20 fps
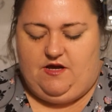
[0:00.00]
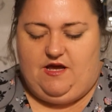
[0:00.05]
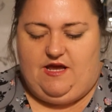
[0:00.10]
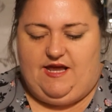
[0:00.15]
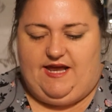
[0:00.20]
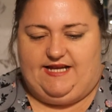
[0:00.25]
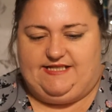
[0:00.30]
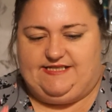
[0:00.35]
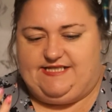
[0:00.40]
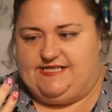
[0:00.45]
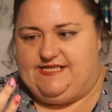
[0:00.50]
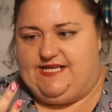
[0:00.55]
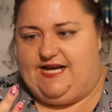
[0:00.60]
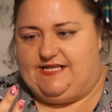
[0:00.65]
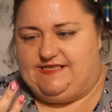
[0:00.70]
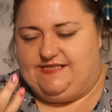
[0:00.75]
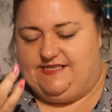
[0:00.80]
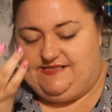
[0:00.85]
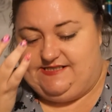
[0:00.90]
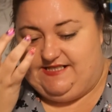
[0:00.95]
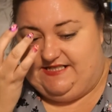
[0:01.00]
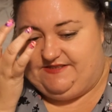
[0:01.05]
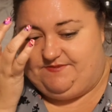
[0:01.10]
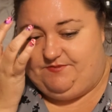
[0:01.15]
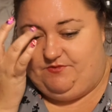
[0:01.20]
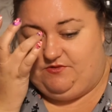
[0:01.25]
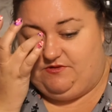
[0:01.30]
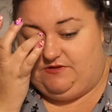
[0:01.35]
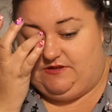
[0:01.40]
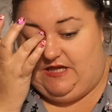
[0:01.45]
it says it has a
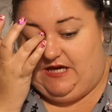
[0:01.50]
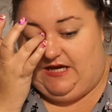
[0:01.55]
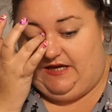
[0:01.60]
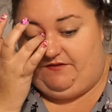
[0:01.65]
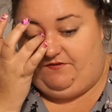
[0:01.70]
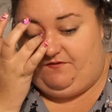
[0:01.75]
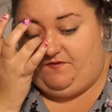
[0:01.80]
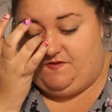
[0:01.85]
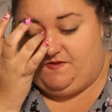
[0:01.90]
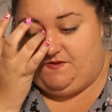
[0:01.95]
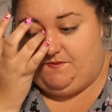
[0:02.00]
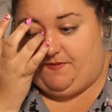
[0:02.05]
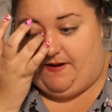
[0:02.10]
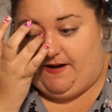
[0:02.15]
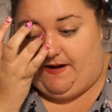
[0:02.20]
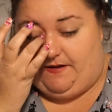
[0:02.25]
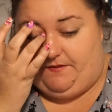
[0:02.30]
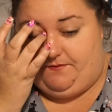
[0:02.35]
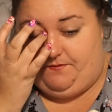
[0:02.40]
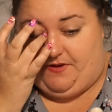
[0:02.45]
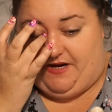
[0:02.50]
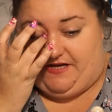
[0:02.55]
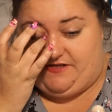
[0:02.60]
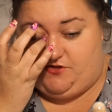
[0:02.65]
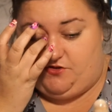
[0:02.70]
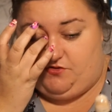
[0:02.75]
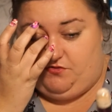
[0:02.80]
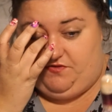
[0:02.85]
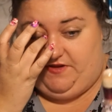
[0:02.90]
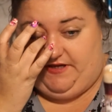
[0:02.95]
6-month lifespan, but I
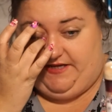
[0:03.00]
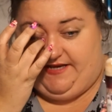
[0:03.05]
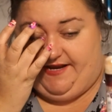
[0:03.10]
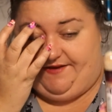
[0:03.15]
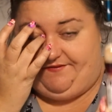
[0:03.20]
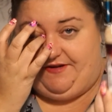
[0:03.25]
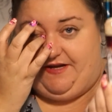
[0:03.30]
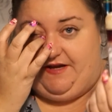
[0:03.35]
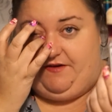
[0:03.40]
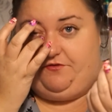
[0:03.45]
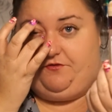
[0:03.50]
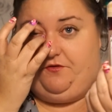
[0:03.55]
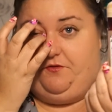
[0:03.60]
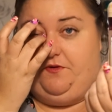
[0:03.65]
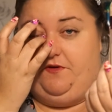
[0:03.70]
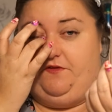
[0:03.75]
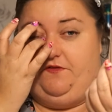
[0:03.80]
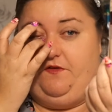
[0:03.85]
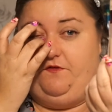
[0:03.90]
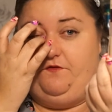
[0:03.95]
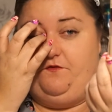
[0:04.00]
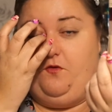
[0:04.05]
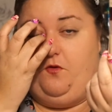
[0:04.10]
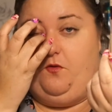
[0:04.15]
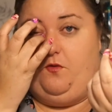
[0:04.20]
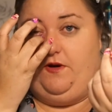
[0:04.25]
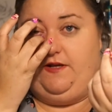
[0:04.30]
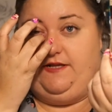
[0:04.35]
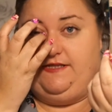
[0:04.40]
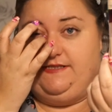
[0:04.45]
don't think I'd ever get through a full
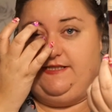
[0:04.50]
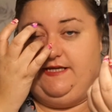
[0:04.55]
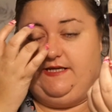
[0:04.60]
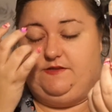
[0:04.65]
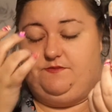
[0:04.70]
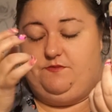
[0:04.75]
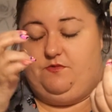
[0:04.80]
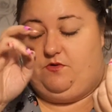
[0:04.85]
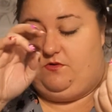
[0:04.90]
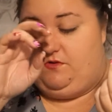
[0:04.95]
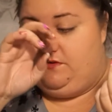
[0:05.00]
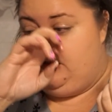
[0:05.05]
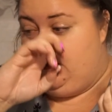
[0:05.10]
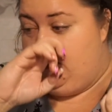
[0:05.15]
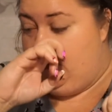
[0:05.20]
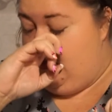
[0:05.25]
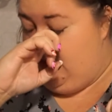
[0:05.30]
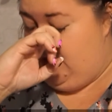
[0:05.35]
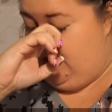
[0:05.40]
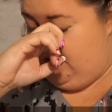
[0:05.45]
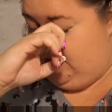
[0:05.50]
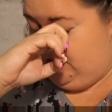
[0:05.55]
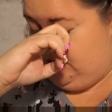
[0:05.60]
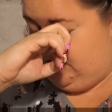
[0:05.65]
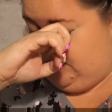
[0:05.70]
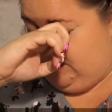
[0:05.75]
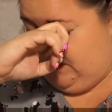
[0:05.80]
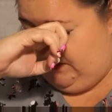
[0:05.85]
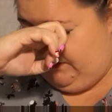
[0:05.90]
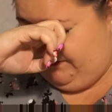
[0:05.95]
one in 6 months.
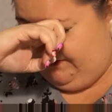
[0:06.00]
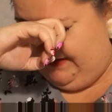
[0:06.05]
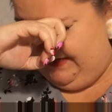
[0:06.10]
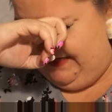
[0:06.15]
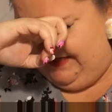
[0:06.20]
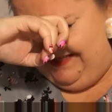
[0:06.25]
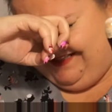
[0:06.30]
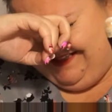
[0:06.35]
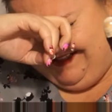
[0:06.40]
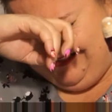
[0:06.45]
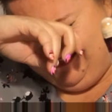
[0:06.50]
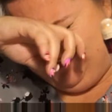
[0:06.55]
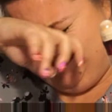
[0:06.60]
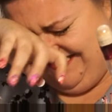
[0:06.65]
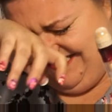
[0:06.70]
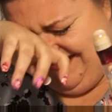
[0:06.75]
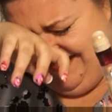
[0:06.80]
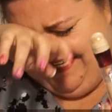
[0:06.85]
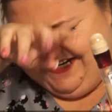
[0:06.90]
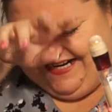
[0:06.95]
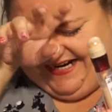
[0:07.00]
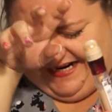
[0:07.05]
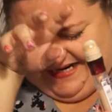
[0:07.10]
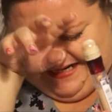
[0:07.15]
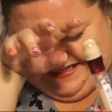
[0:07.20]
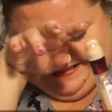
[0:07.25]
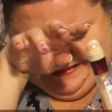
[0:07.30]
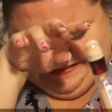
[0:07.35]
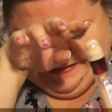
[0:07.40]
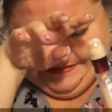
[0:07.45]
Sorry, itchy
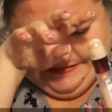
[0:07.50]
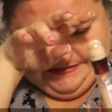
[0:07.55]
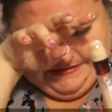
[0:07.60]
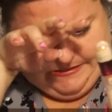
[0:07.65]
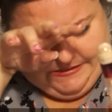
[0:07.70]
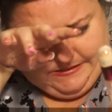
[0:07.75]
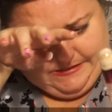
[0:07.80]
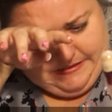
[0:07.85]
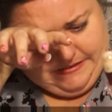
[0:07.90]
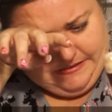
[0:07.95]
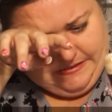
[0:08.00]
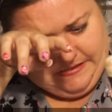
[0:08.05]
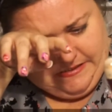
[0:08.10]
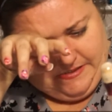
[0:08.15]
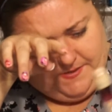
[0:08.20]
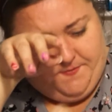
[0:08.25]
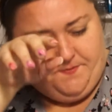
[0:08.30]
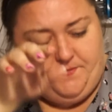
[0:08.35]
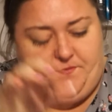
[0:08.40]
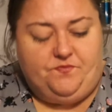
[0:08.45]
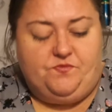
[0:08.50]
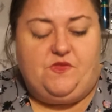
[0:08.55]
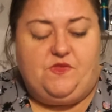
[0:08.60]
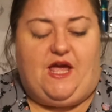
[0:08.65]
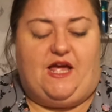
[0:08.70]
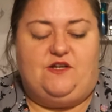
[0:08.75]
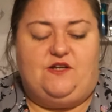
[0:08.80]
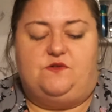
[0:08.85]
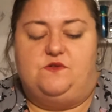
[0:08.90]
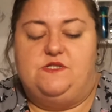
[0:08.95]
eyes.
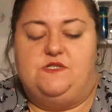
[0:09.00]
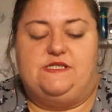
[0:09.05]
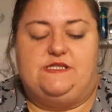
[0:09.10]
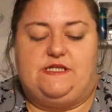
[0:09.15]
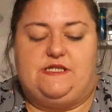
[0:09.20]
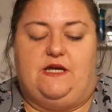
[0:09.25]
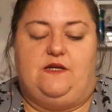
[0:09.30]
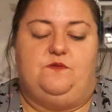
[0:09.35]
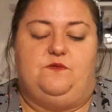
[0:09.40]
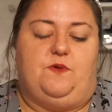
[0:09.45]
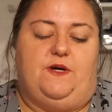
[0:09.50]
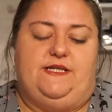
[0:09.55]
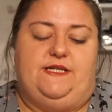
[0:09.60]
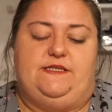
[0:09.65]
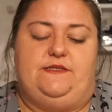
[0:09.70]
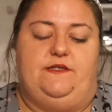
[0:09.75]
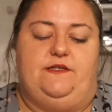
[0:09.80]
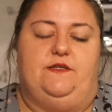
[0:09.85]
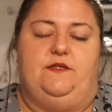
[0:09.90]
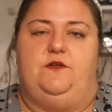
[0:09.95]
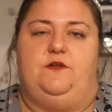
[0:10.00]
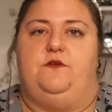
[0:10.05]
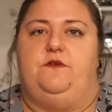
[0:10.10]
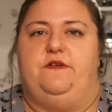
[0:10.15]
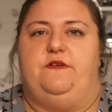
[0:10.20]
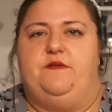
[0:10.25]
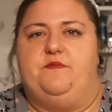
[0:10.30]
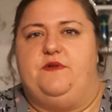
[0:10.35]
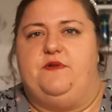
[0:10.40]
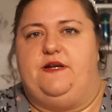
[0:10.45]
I don't understand why it's nearly
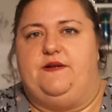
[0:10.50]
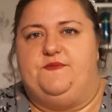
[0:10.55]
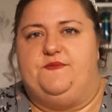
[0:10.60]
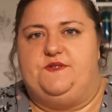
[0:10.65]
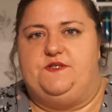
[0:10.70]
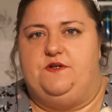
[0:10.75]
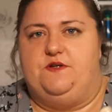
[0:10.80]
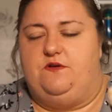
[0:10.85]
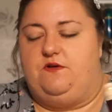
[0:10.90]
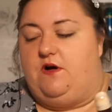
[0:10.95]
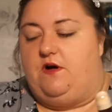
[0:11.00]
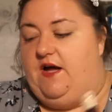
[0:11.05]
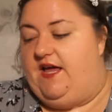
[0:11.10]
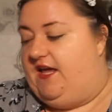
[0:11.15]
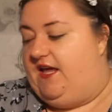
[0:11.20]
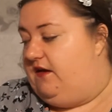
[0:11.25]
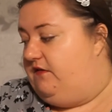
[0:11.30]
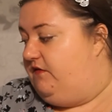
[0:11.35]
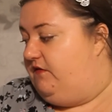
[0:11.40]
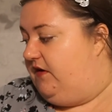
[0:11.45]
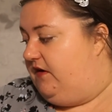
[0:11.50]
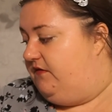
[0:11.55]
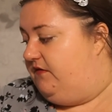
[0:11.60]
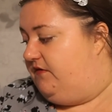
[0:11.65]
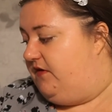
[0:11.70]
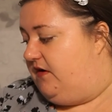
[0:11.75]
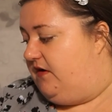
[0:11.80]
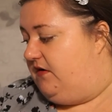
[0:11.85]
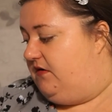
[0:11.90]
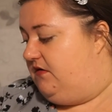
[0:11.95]
November and I've still got hay
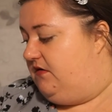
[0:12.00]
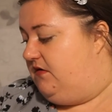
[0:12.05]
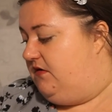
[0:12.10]
fever.